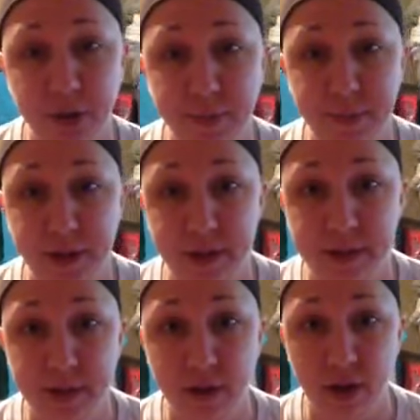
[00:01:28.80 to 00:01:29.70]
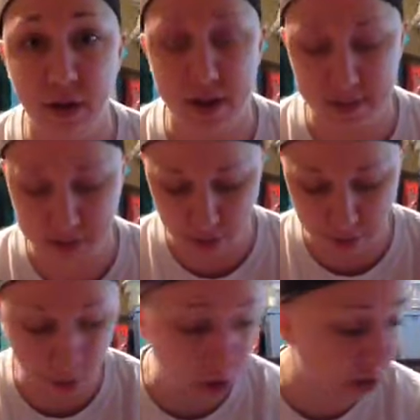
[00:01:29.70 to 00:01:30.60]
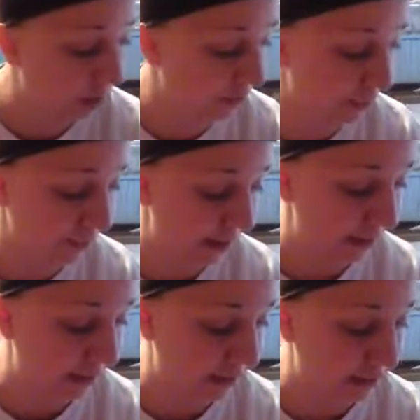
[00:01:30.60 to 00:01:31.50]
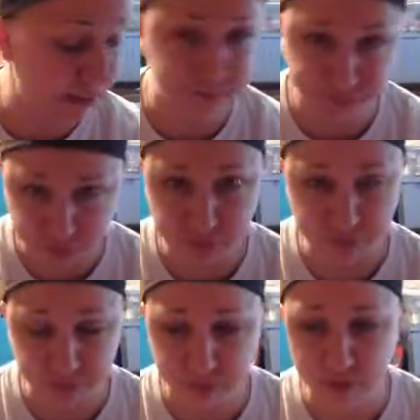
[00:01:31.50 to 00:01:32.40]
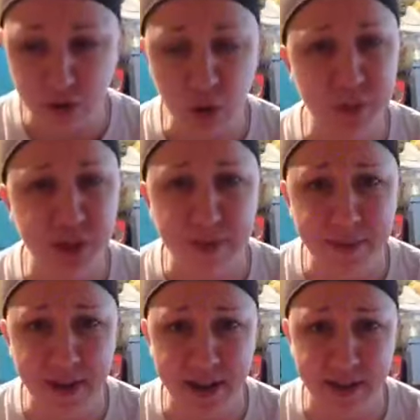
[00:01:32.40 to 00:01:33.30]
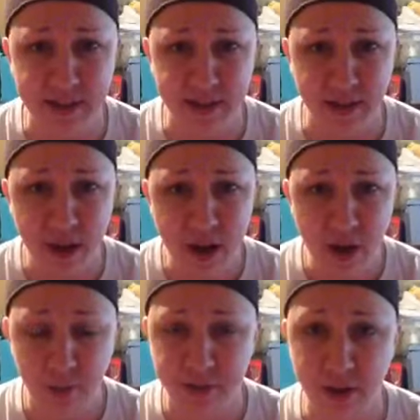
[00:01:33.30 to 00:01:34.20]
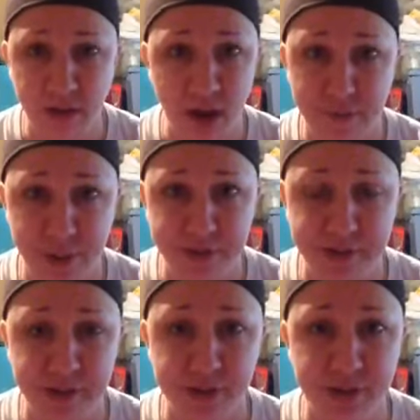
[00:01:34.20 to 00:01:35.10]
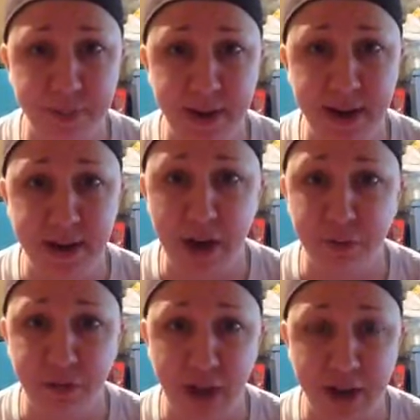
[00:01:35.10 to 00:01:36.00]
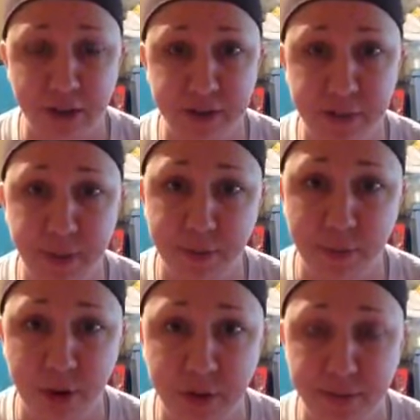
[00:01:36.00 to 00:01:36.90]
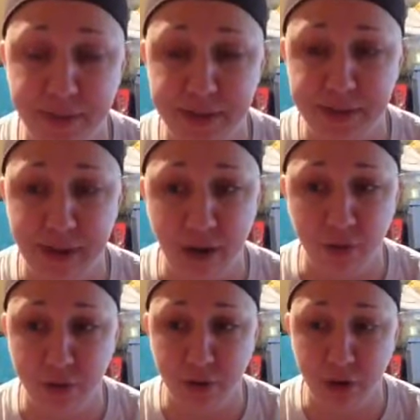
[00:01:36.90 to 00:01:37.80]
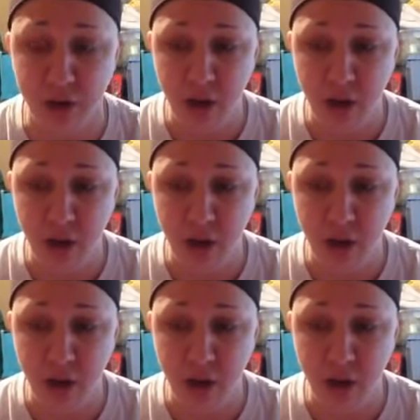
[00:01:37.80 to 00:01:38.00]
of the beast. All right, so the mark of the beast, which I've been handing with a lot of brothers and sisters. I've been handing out flyers about the mark of the beast now for,